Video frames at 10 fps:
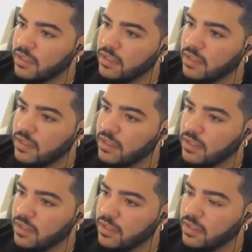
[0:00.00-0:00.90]

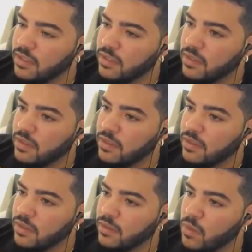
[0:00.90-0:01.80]

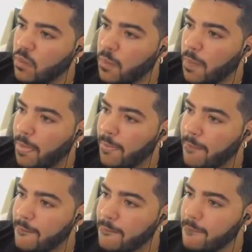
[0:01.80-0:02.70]

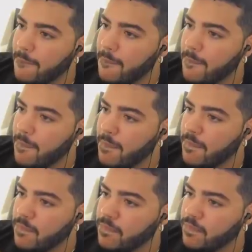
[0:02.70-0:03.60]

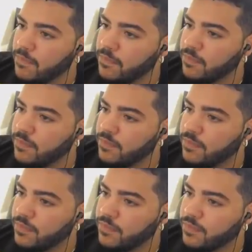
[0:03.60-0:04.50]

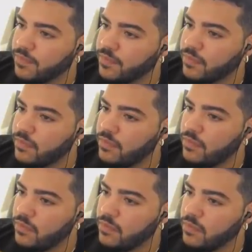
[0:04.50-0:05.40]

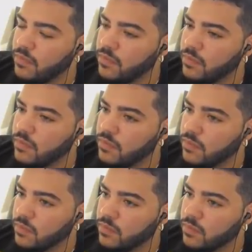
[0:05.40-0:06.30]

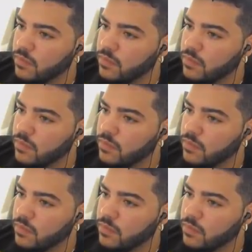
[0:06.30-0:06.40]
(no one is talking)